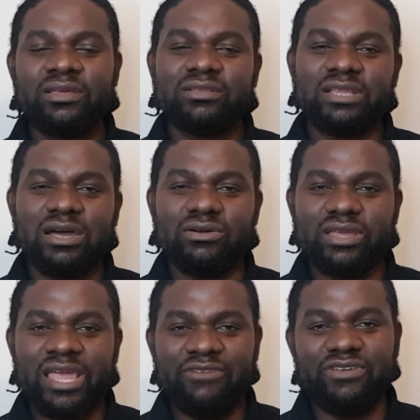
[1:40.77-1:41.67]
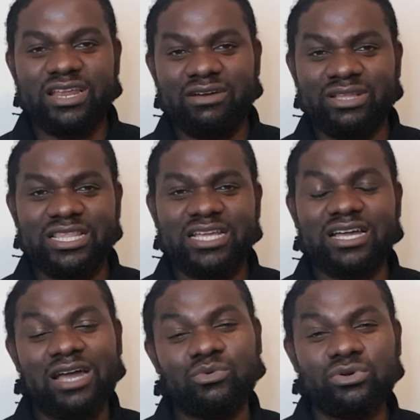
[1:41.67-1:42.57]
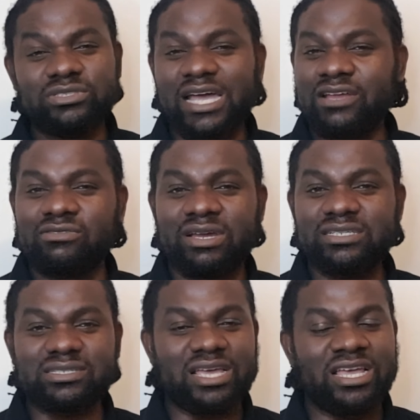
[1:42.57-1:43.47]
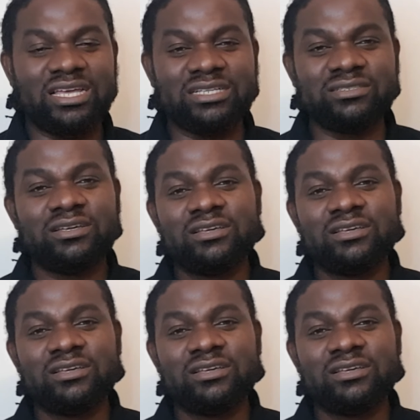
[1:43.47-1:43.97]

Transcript: Now, every now and then I will digress and